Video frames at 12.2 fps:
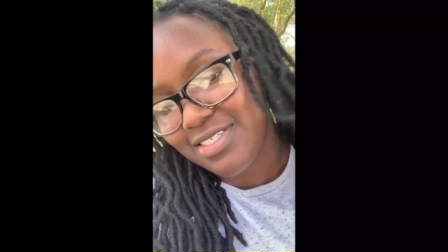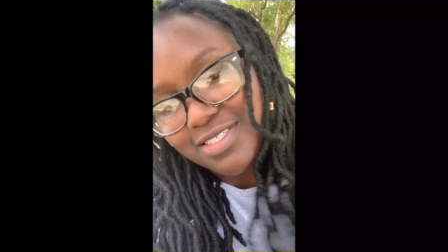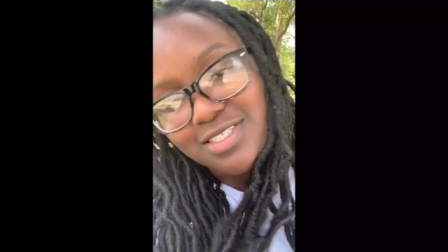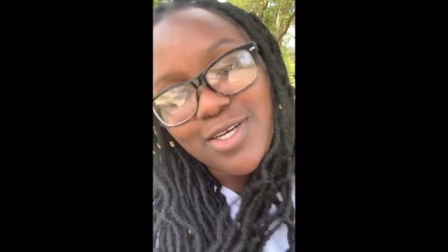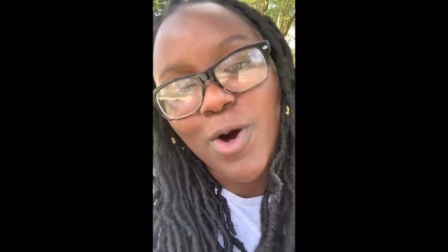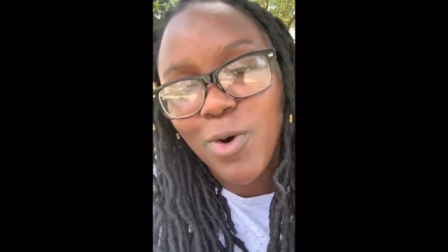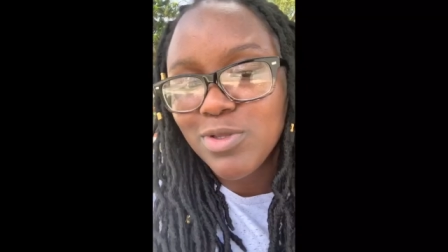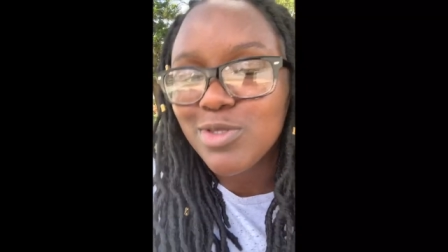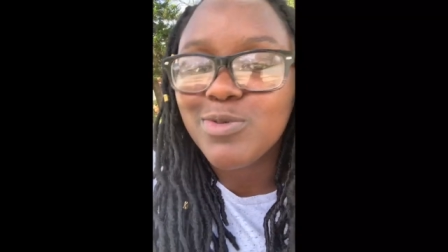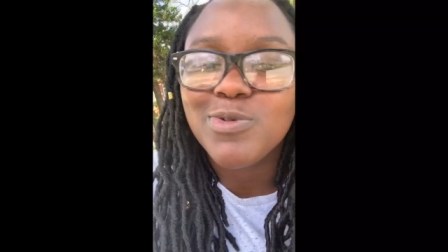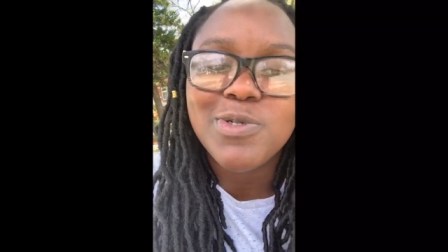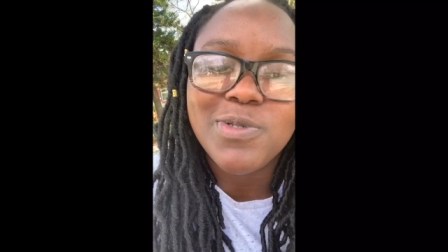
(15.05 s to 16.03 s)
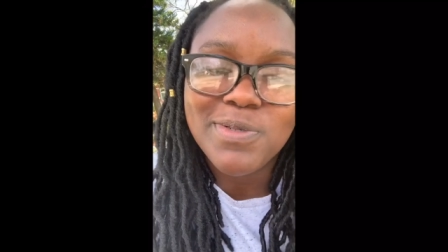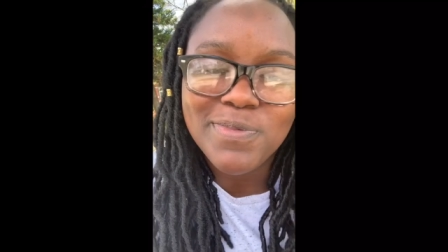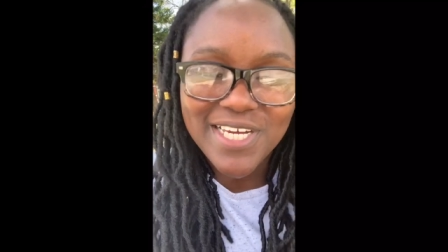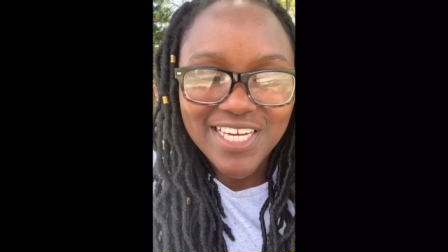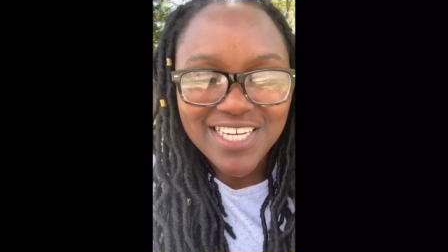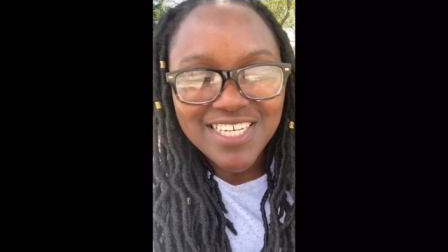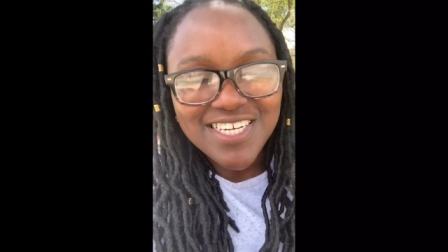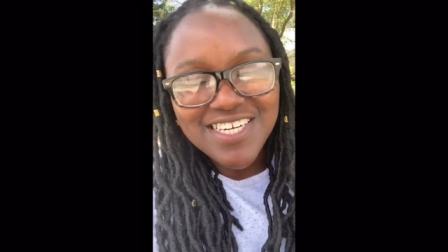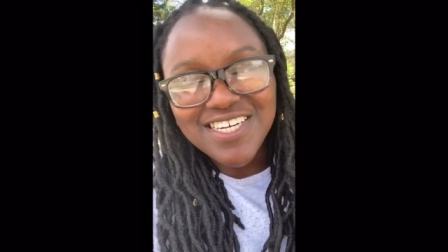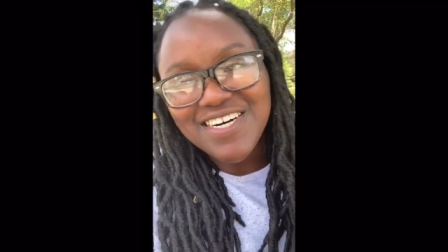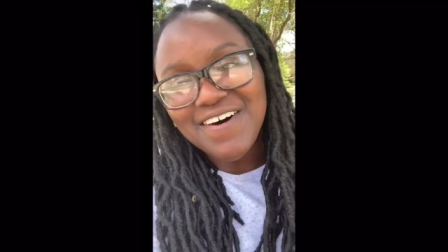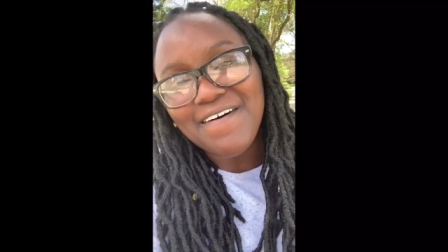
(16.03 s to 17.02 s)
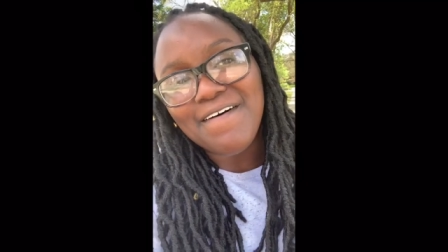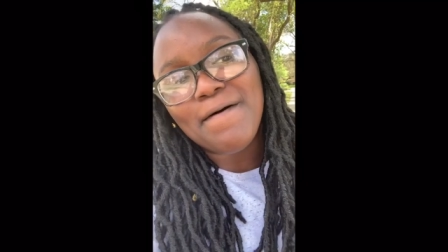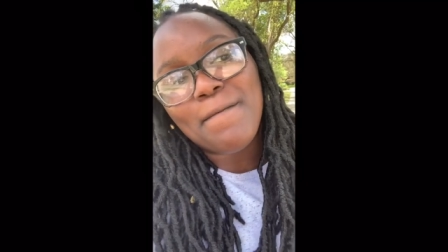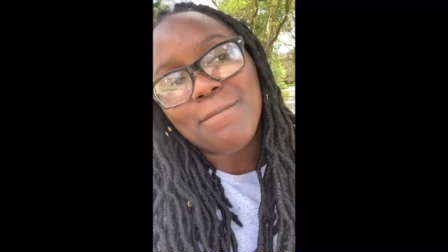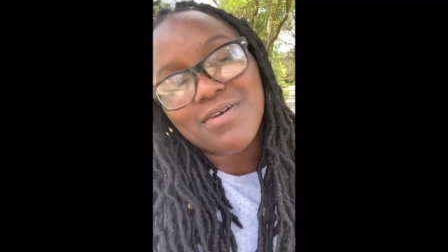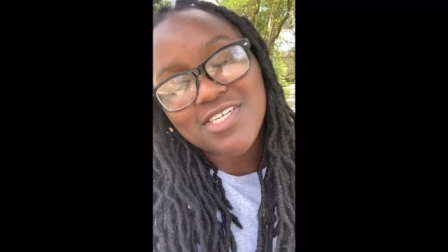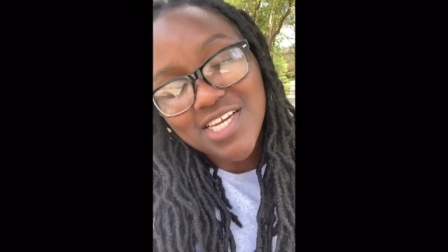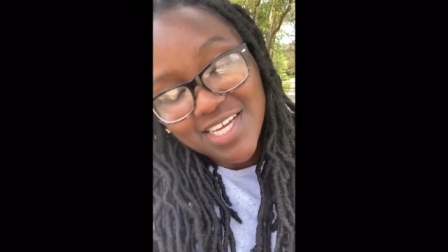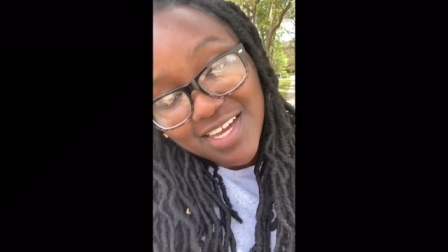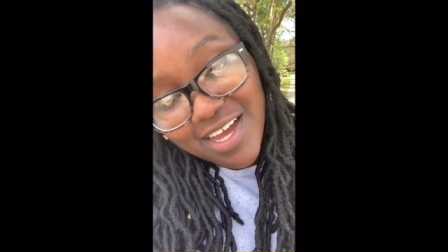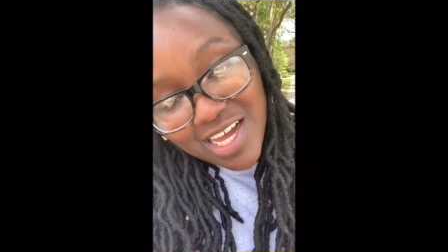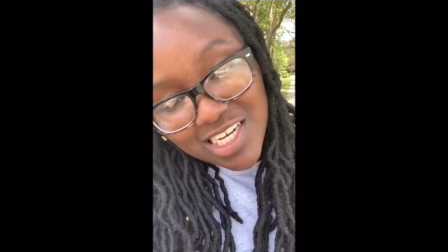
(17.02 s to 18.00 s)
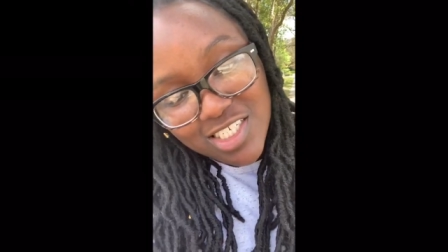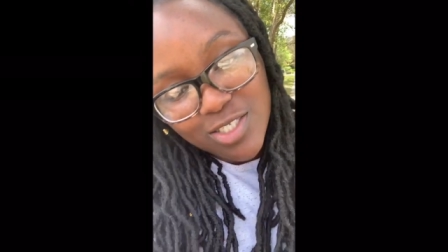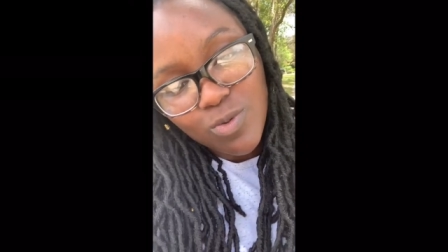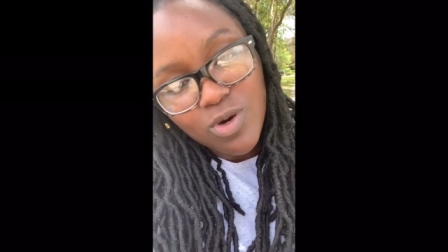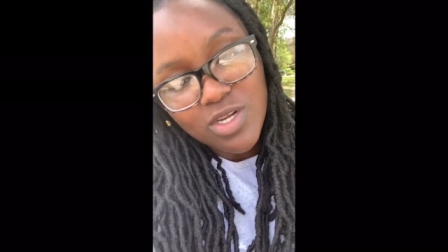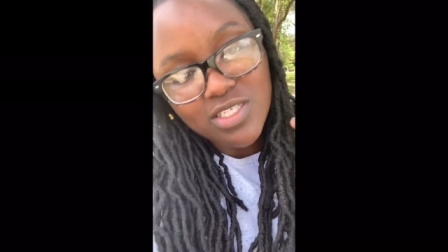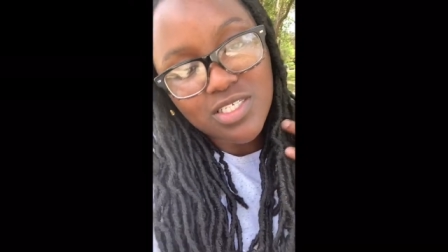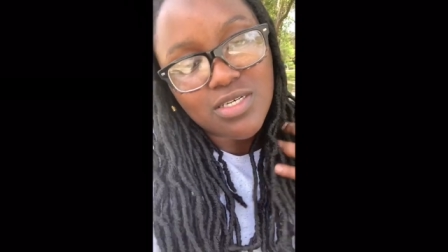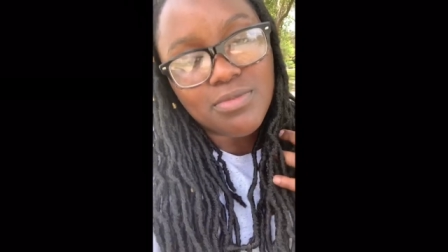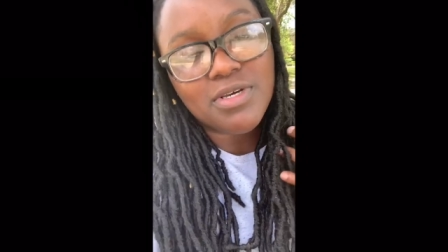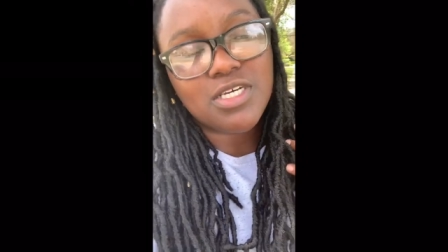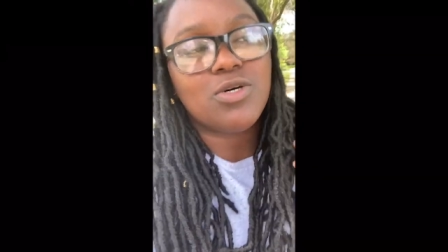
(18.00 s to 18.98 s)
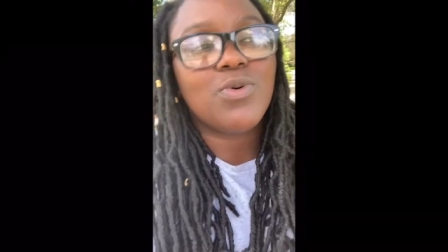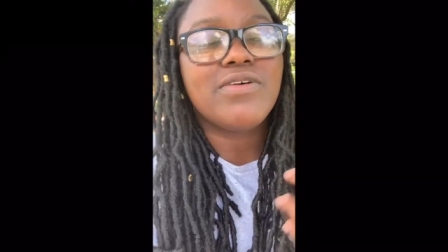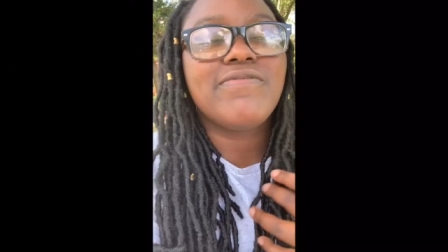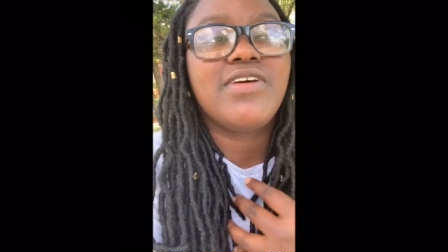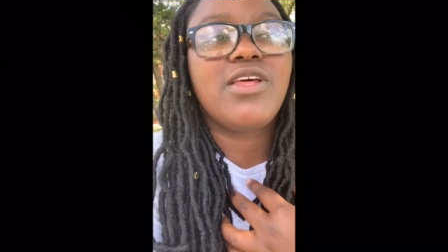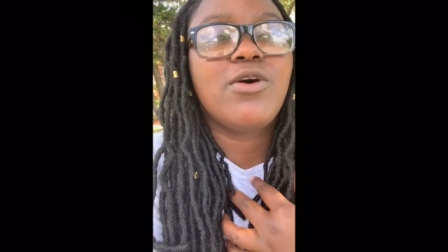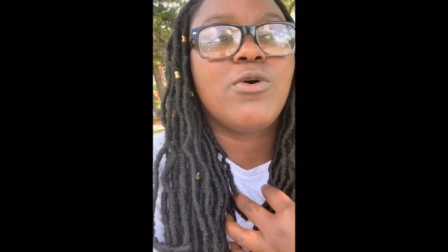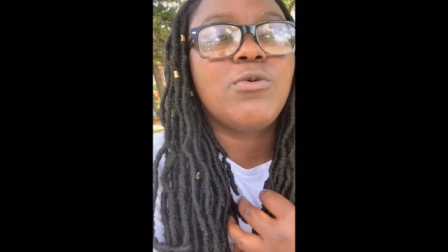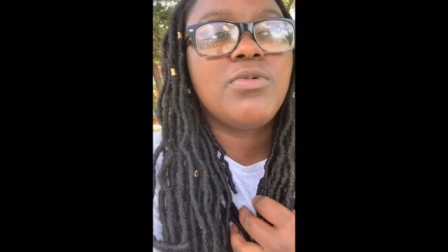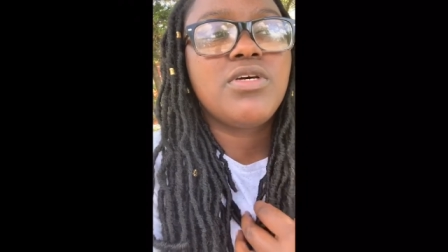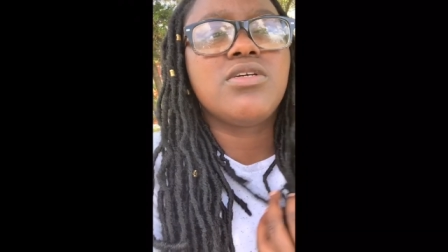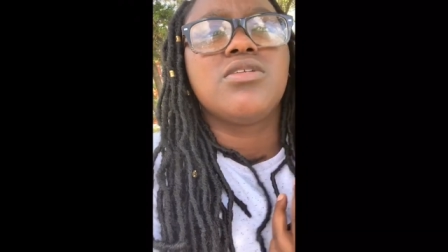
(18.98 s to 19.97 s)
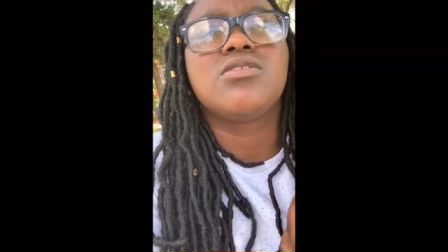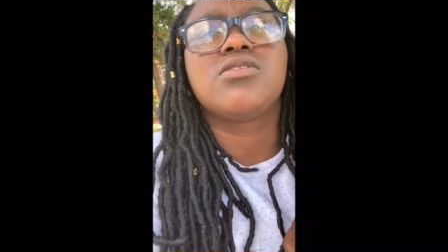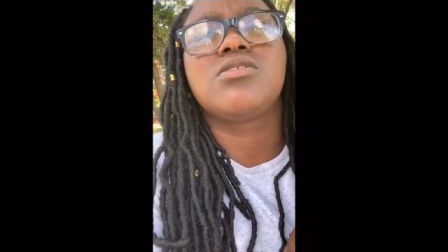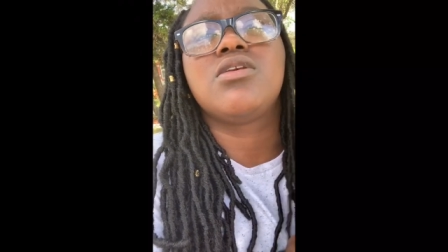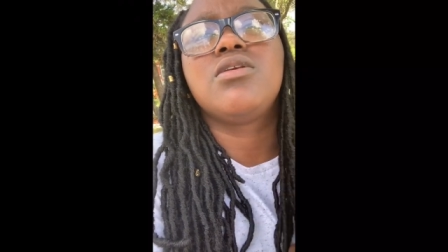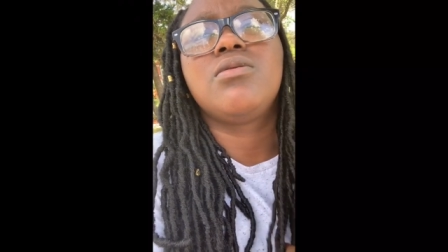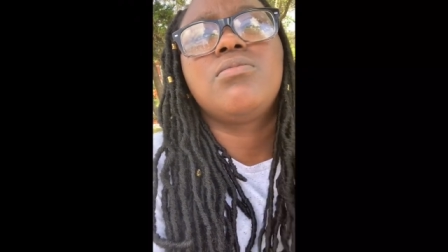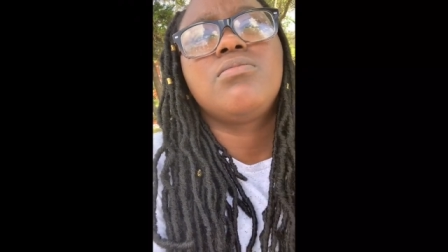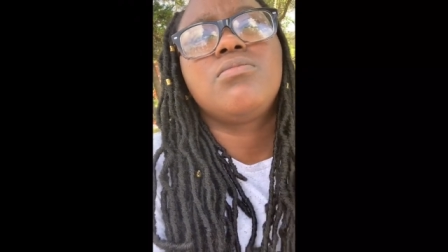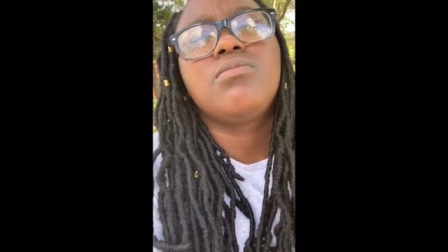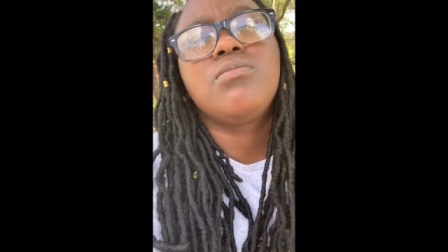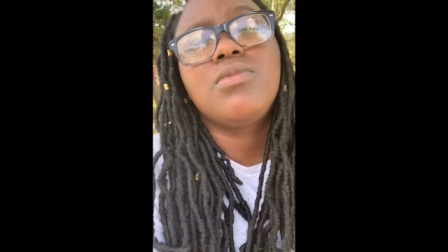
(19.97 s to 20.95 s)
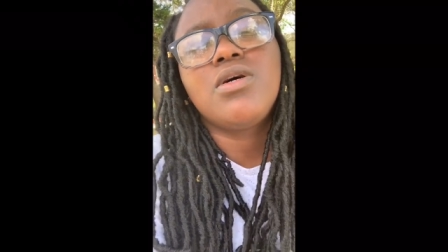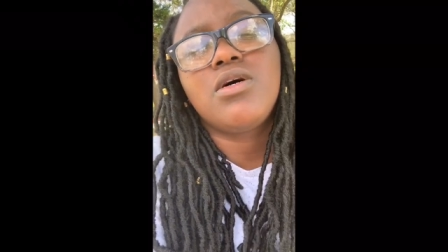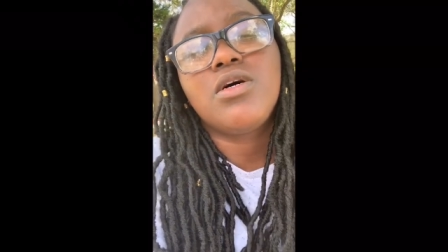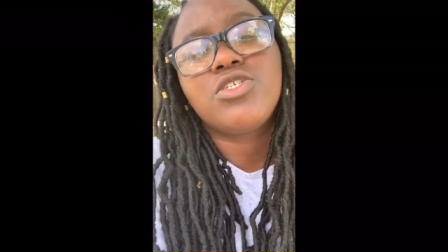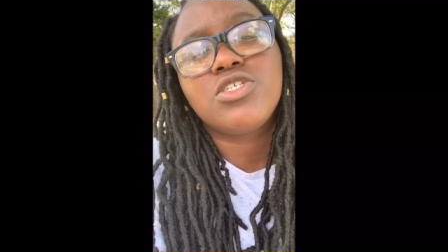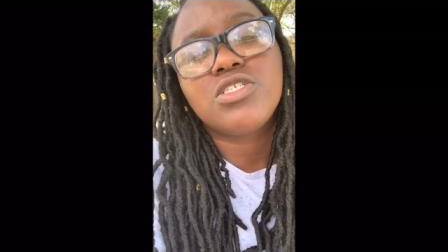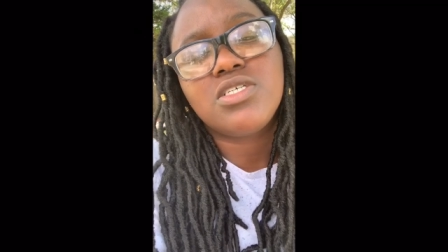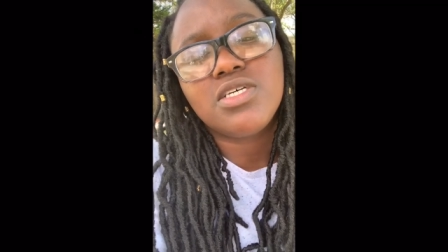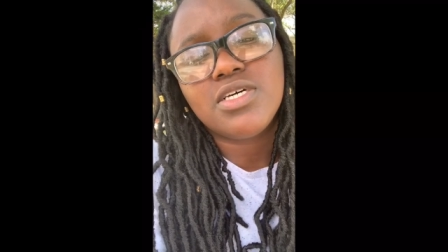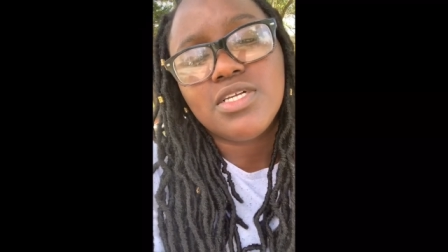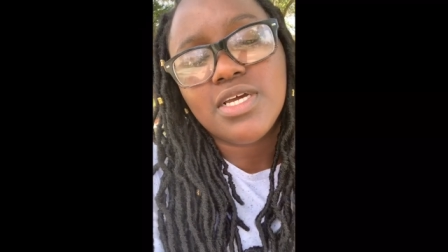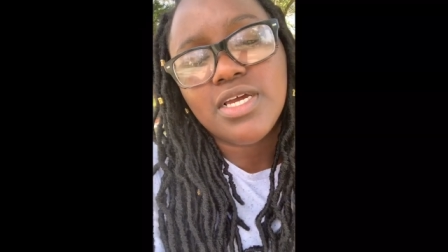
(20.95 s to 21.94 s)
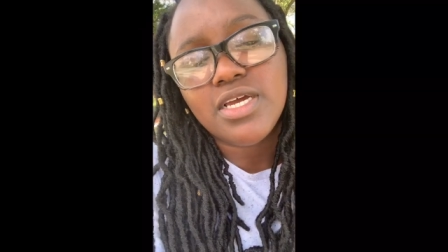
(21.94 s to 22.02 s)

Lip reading: it's going through it, man. But check it. I just wanted to make a quick video because I just did